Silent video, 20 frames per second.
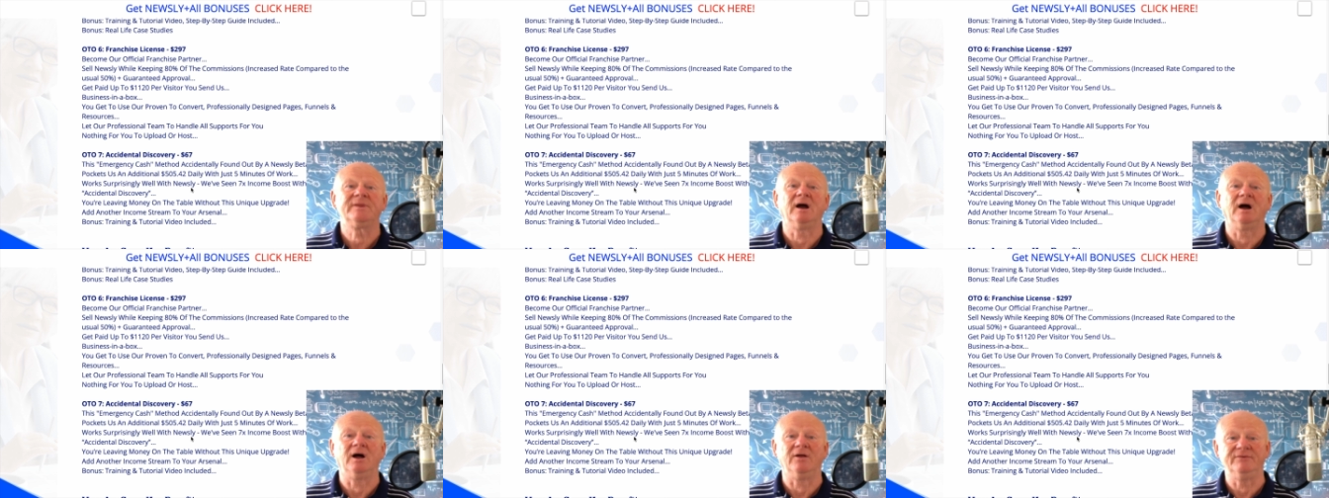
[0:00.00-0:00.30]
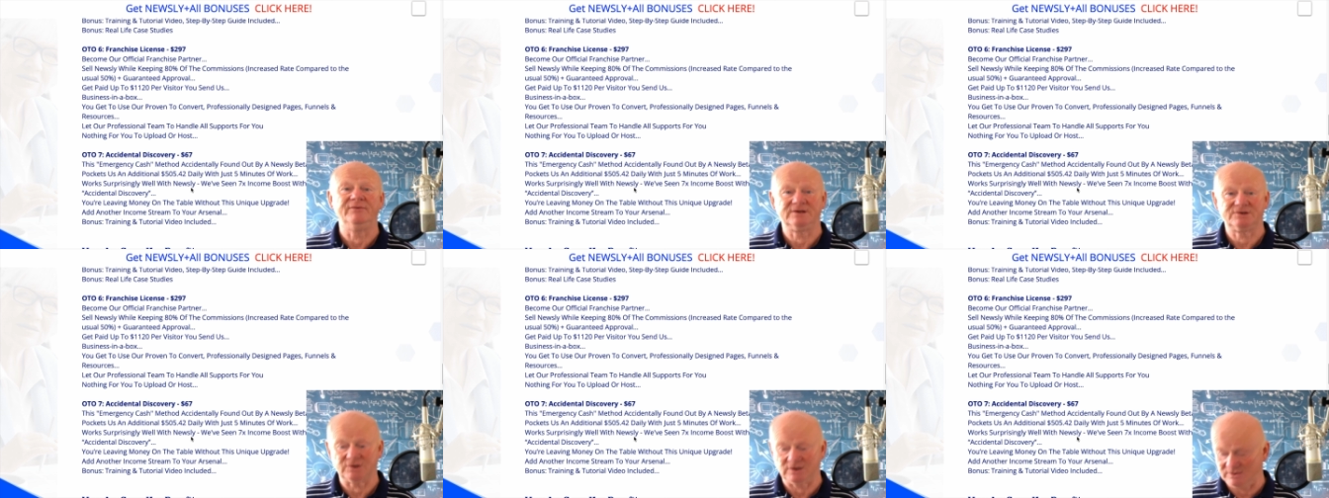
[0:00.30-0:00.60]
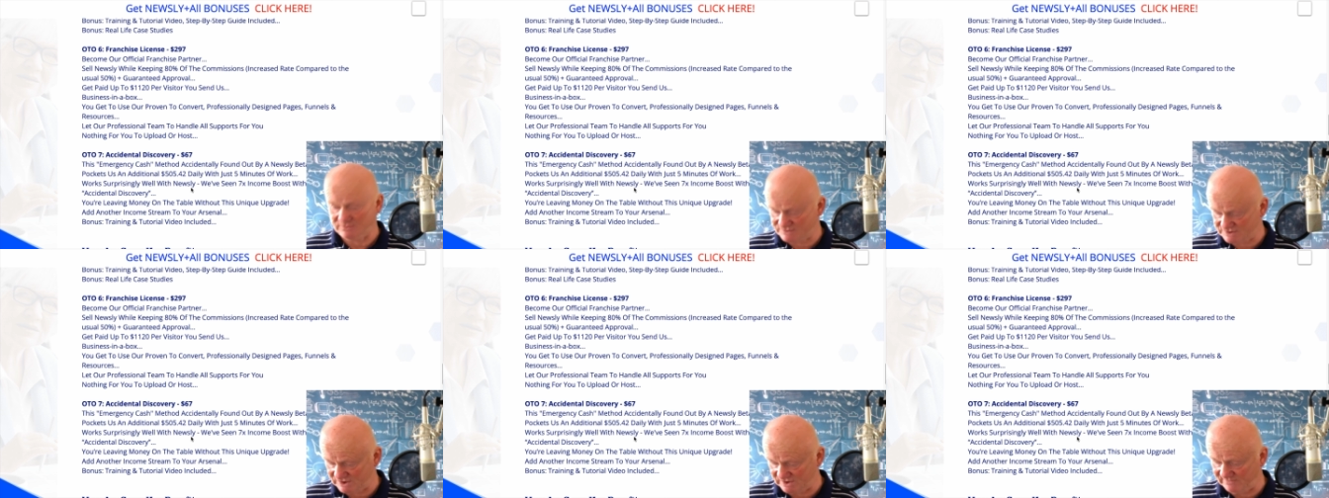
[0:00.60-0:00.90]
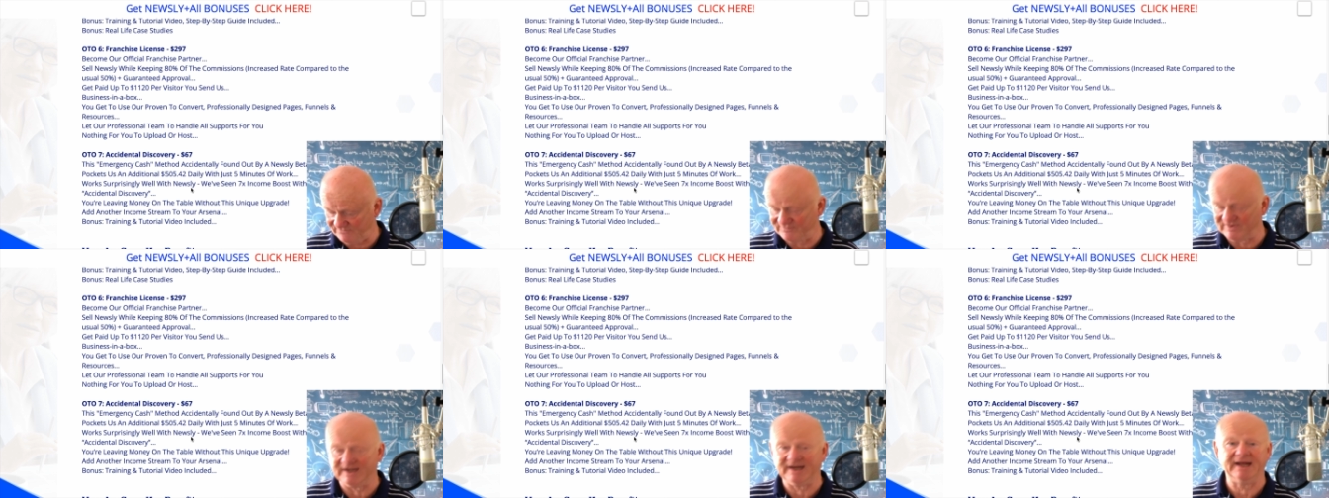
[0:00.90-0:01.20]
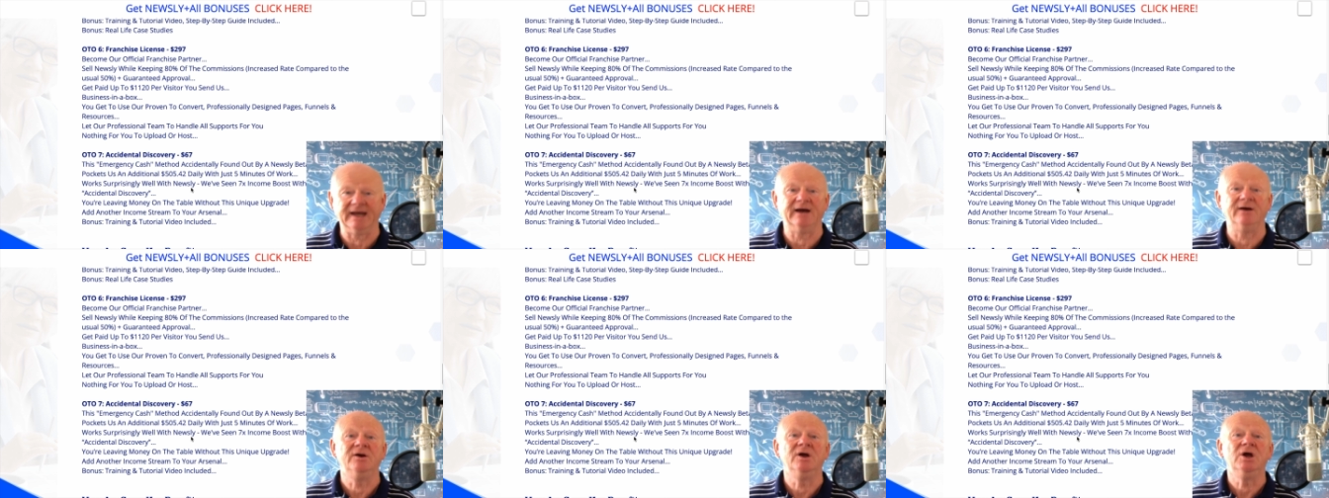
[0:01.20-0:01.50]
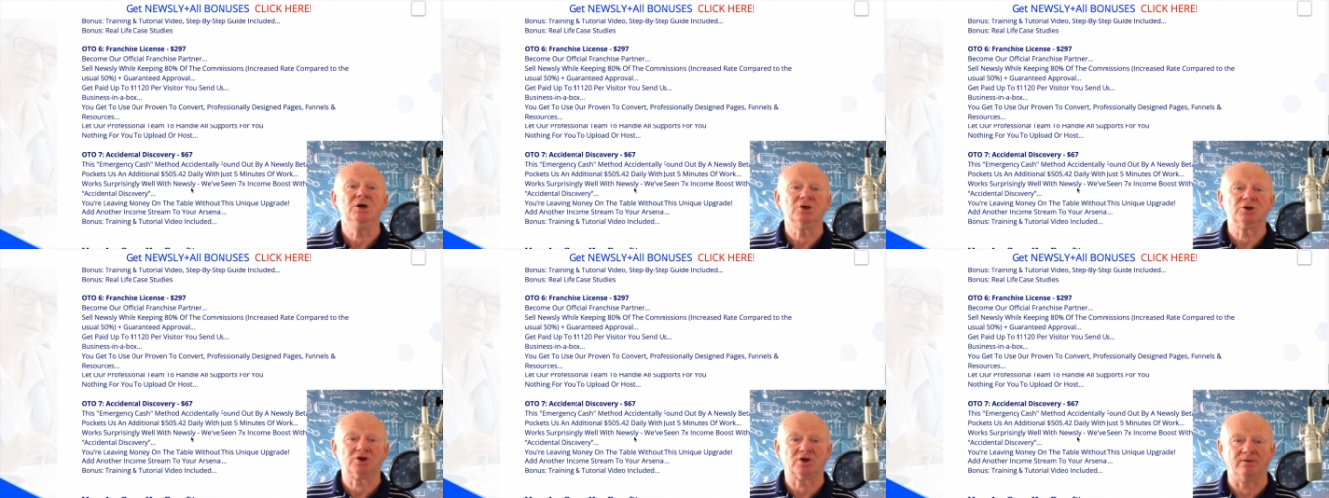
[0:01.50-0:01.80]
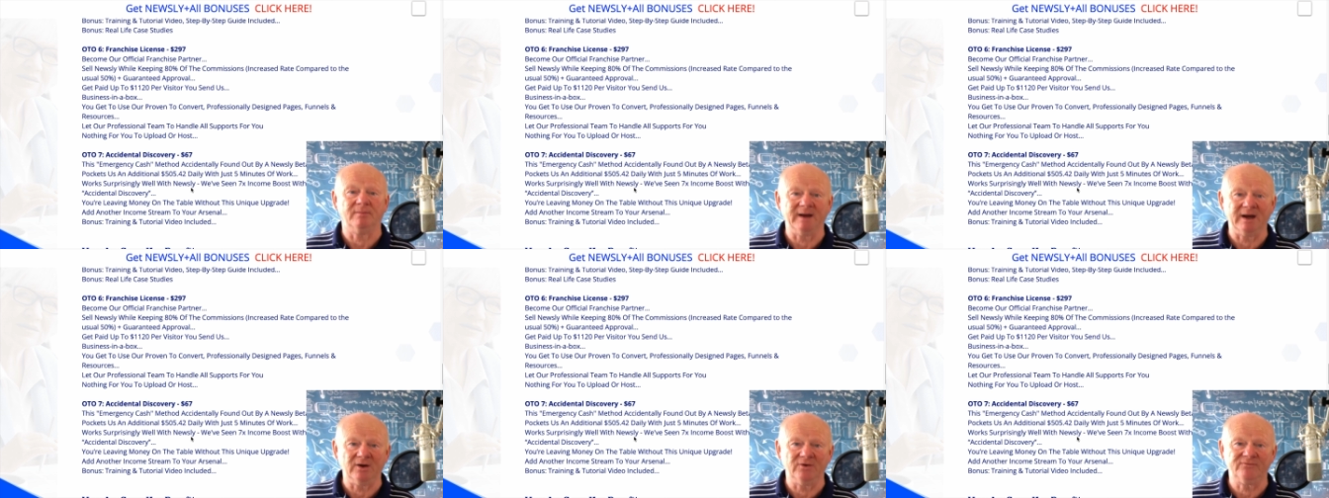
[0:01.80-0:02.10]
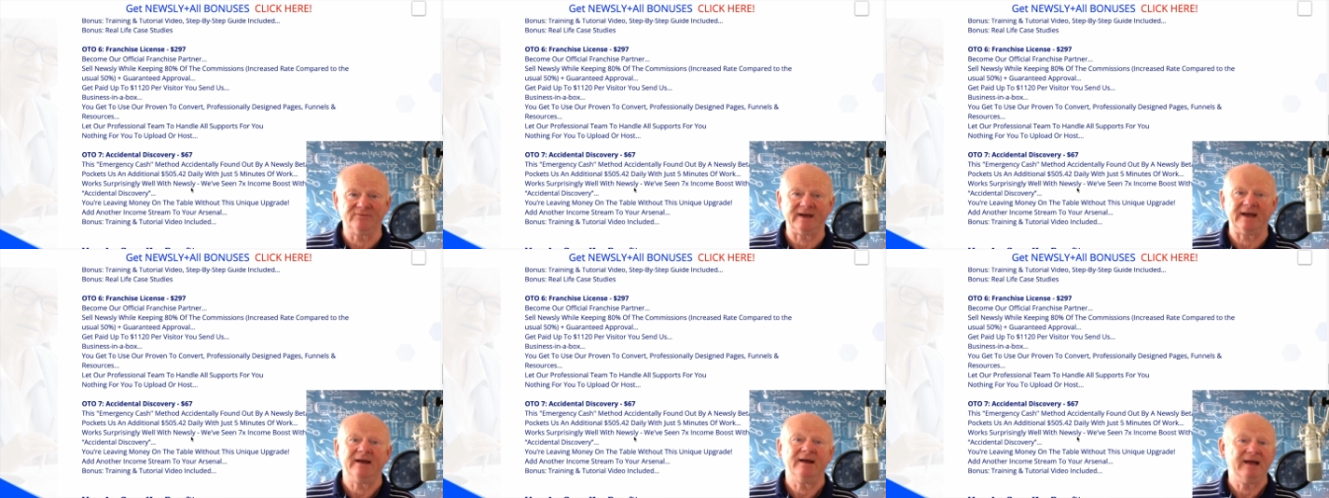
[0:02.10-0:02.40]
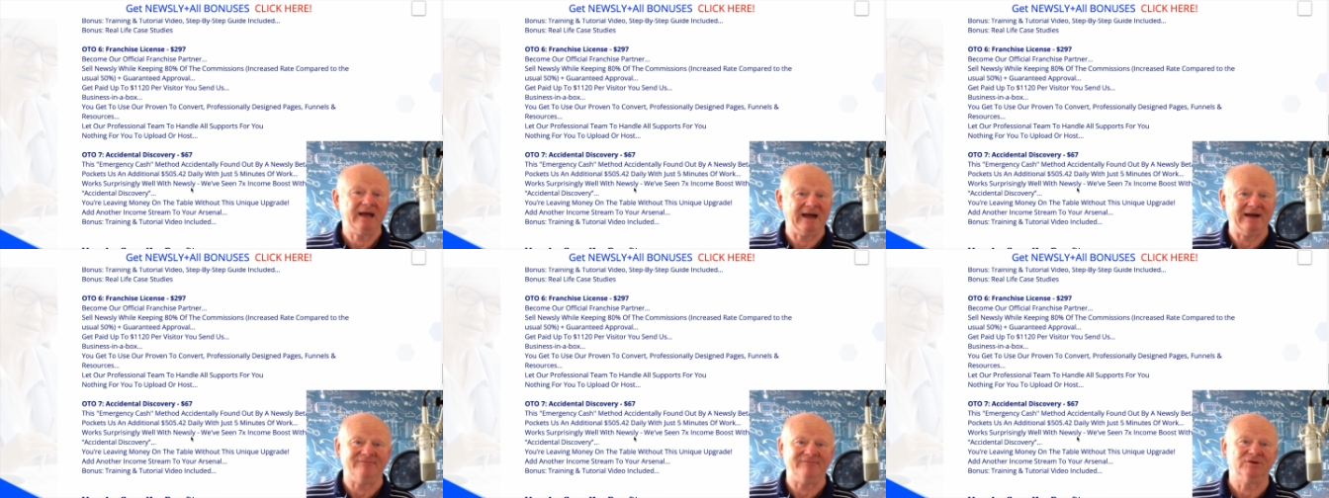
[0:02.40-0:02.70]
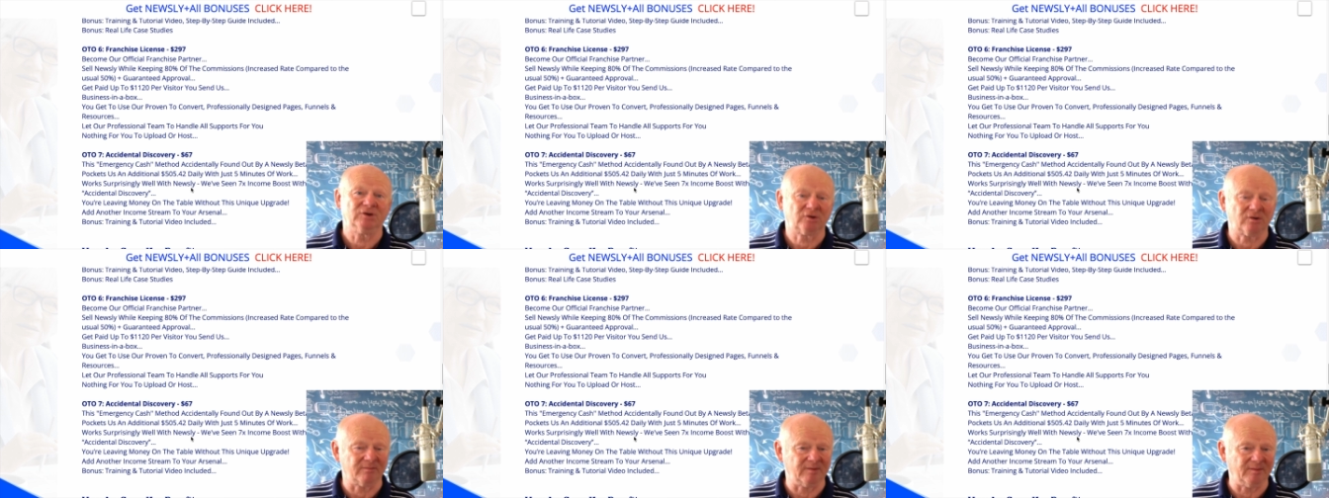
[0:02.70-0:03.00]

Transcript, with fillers: on this YouTube video. Come over, have a look at my